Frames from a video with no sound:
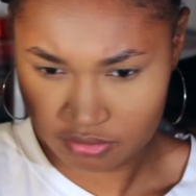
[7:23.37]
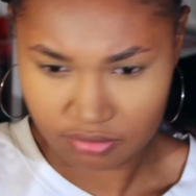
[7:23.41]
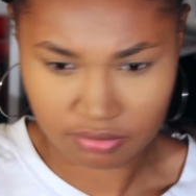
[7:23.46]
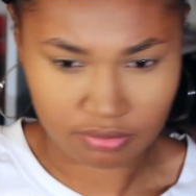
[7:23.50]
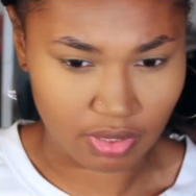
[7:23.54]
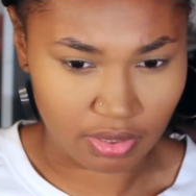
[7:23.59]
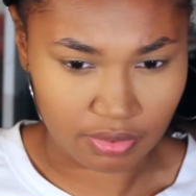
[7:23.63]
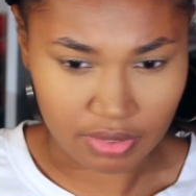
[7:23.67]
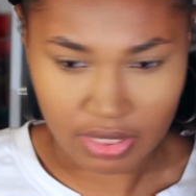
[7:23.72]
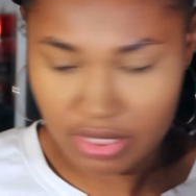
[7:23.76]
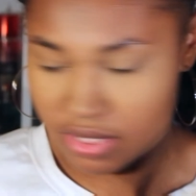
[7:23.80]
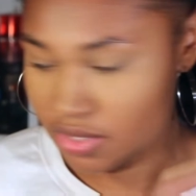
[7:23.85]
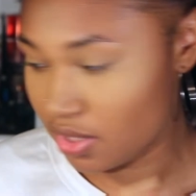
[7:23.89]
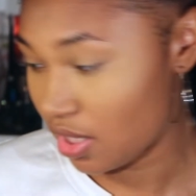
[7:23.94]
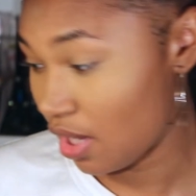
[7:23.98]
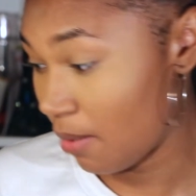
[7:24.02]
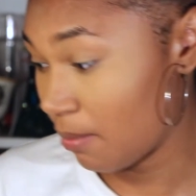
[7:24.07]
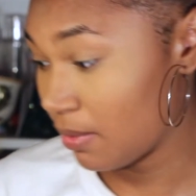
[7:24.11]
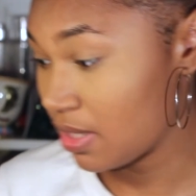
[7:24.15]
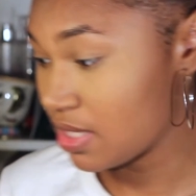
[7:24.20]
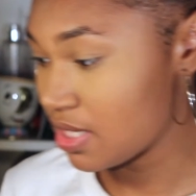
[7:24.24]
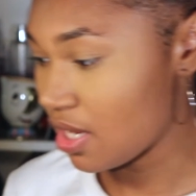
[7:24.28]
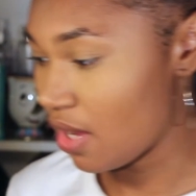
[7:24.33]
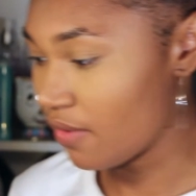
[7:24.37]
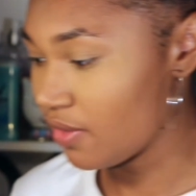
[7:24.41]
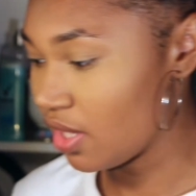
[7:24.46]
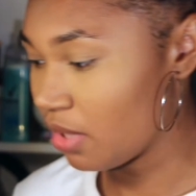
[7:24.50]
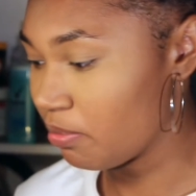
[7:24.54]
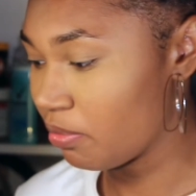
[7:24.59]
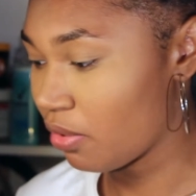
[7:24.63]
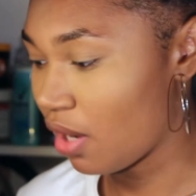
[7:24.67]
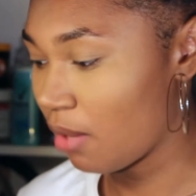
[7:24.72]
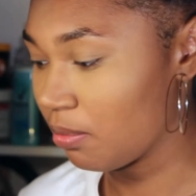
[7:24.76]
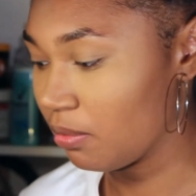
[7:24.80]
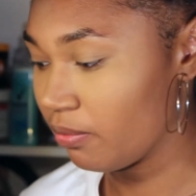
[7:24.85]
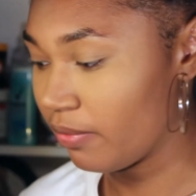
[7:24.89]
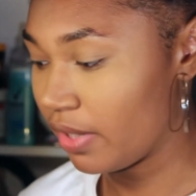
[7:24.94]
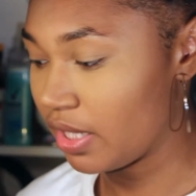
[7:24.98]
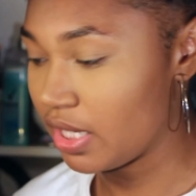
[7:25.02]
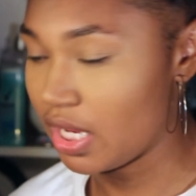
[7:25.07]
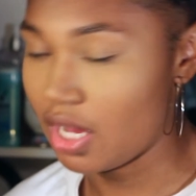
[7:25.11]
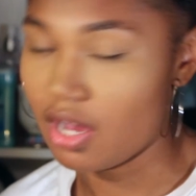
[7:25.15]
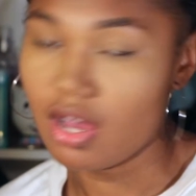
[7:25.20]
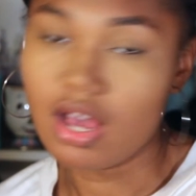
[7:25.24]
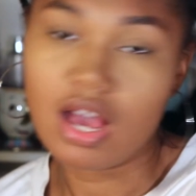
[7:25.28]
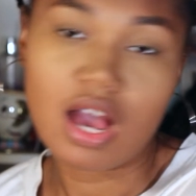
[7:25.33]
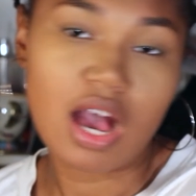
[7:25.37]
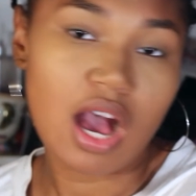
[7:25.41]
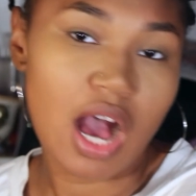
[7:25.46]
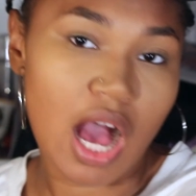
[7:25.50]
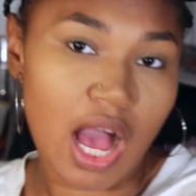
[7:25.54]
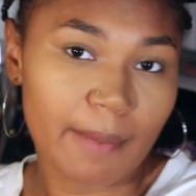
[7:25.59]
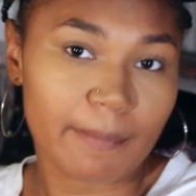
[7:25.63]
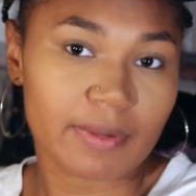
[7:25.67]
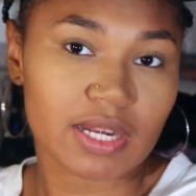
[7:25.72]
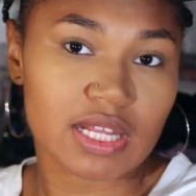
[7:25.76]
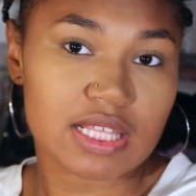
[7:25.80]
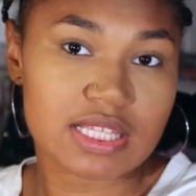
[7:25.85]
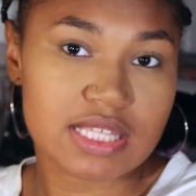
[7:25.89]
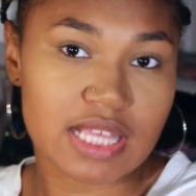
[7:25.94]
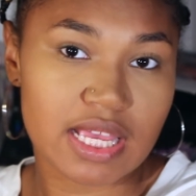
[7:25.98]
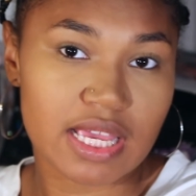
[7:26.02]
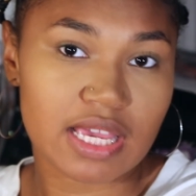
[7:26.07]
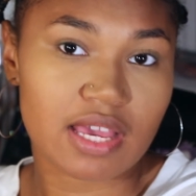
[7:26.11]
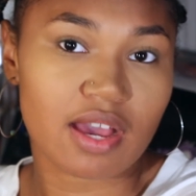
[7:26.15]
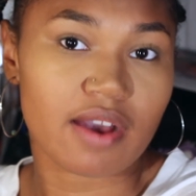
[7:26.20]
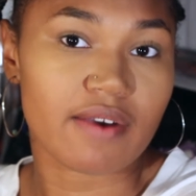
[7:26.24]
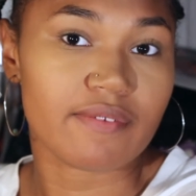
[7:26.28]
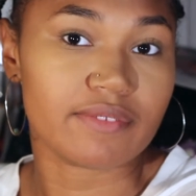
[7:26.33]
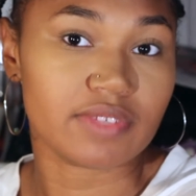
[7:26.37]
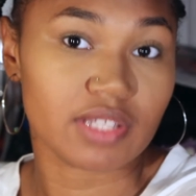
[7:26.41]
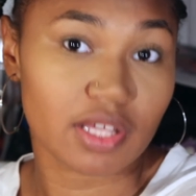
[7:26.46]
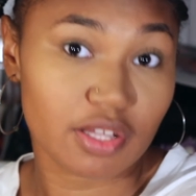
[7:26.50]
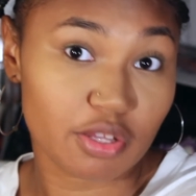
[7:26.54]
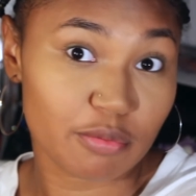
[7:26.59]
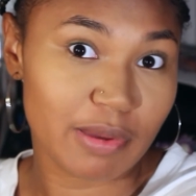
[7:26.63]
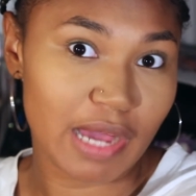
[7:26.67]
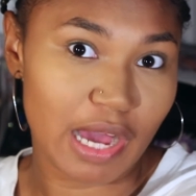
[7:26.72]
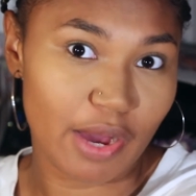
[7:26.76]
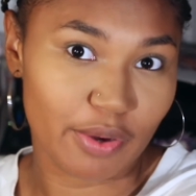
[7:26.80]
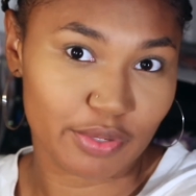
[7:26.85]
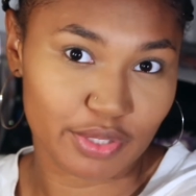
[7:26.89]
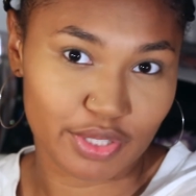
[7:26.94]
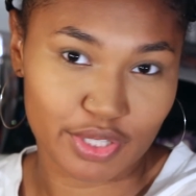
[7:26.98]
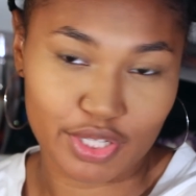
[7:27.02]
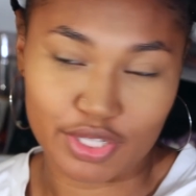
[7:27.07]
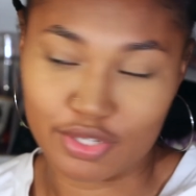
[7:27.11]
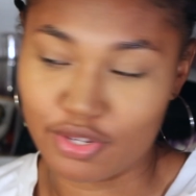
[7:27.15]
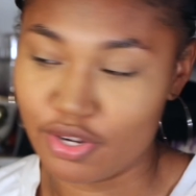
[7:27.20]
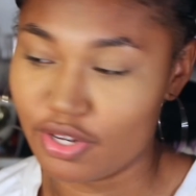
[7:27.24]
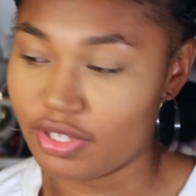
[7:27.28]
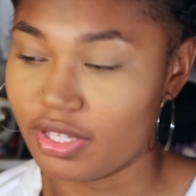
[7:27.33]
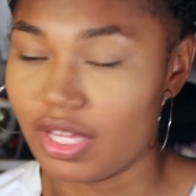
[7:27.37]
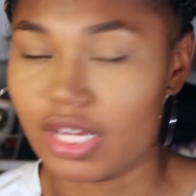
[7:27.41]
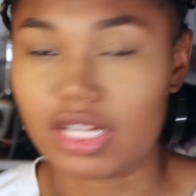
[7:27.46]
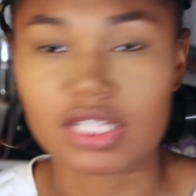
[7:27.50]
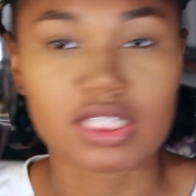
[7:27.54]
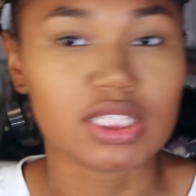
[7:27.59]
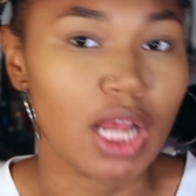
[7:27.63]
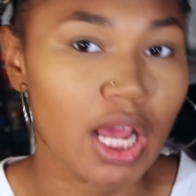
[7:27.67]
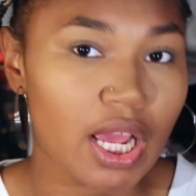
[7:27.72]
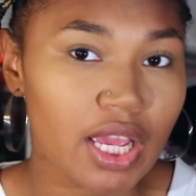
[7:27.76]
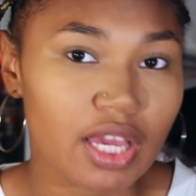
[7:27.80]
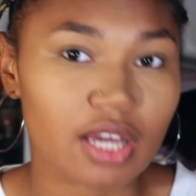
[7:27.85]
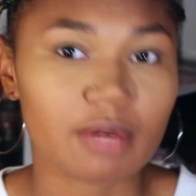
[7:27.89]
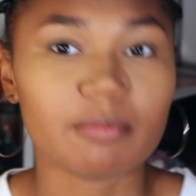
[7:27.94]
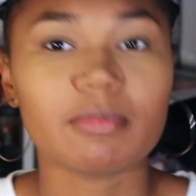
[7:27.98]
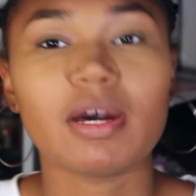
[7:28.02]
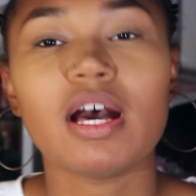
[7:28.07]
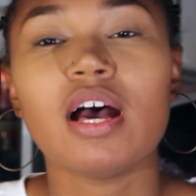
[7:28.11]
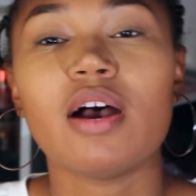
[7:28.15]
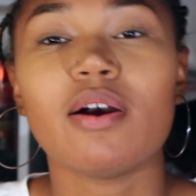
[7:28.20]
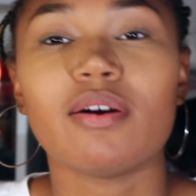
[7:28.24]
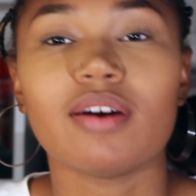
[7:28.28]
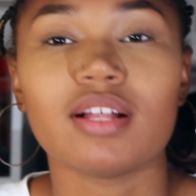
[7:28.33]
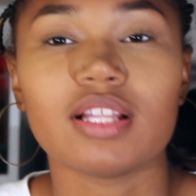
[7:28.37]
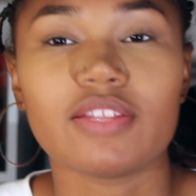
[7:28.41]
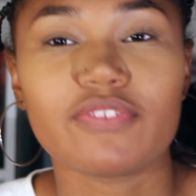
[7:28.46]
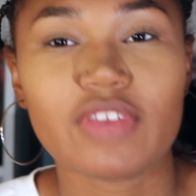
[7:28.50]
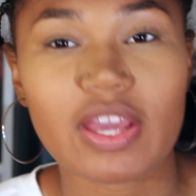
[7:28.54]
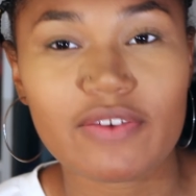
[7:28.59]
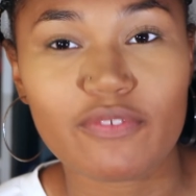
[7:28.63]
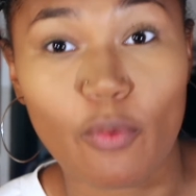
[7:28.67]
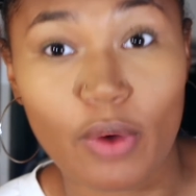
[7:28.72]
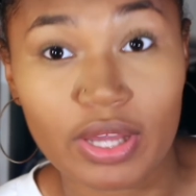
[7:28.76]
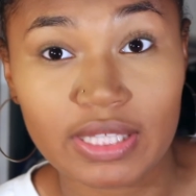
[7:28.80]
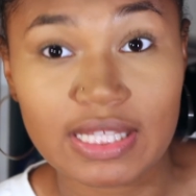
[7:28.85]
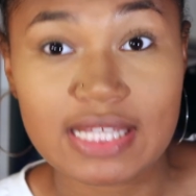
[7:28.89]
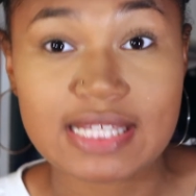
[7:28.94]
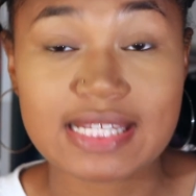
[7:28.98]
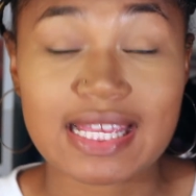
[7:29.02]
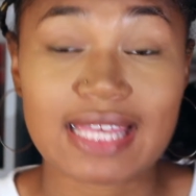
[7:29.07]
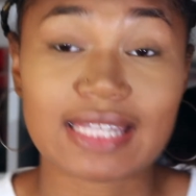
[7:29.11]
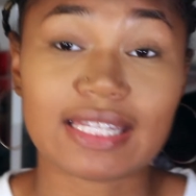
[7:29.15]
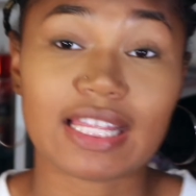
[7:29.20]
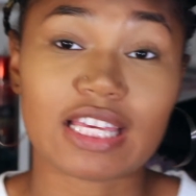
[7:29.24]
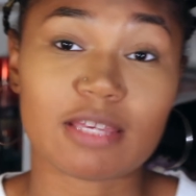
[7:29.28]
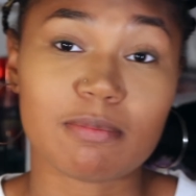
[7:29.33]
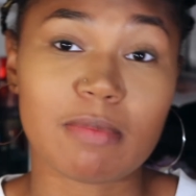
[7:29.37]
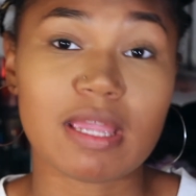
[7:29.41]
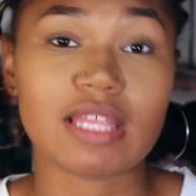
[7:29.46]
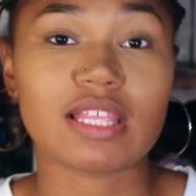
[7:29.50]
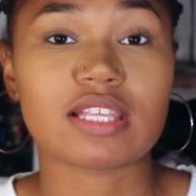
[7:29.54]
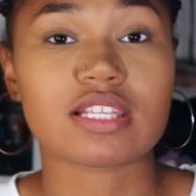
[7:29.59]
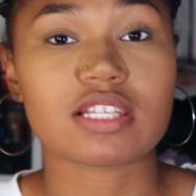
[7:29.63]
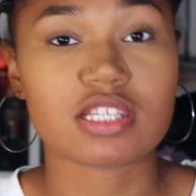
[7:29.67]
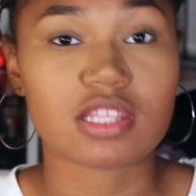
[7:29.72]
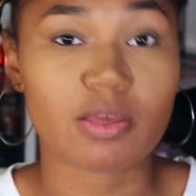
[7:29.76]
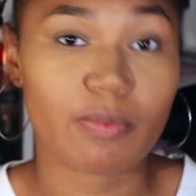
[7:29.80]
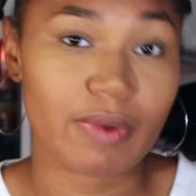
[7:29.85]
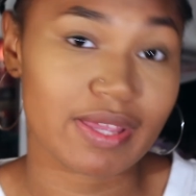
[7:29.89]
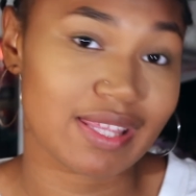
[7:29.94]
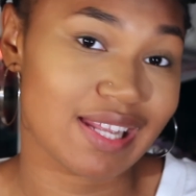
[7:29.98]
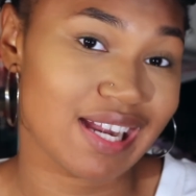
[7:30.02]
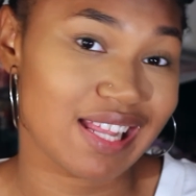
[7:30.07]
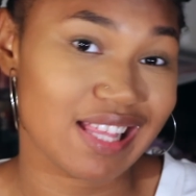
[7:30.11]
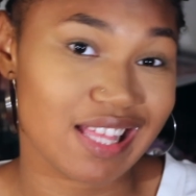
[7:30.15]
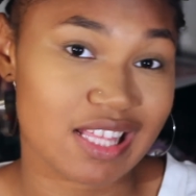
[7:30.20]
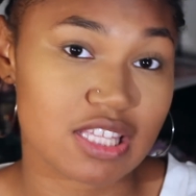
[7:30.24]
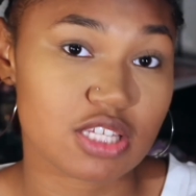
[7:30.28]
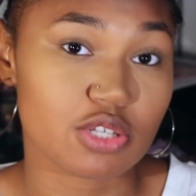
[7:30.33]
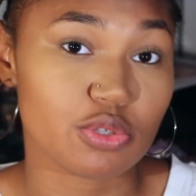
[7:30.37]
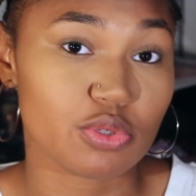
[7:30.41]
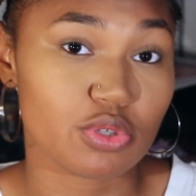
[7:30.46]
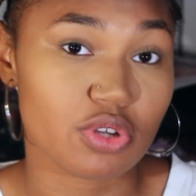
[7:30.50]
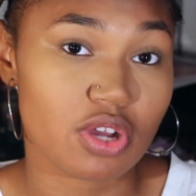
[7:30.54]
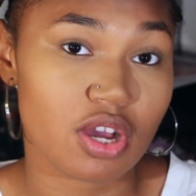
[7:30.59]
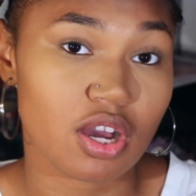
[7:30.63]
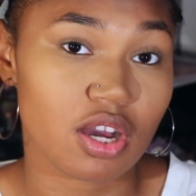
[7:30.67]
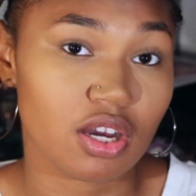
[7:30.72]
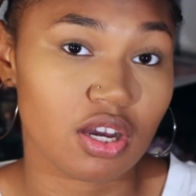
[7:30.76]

well, it's okay, I'm going to solve that problem right now. I'm going to take another powder, and you're like, damn, well, if you have oily skin like me, this is the way that I like to